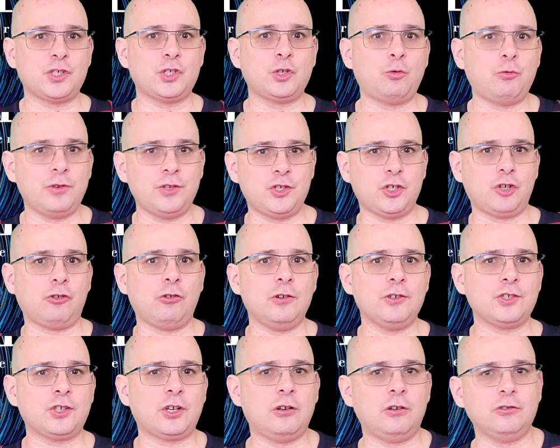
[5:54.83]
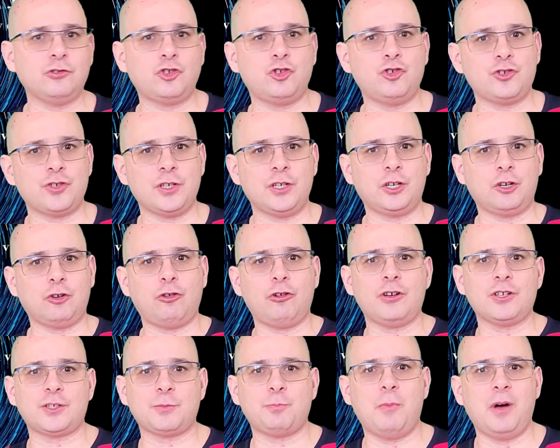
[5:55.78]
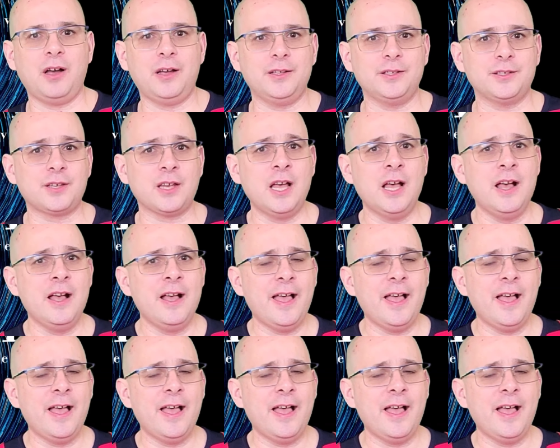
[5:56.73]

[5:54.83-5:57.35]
stories across cultures and across minds,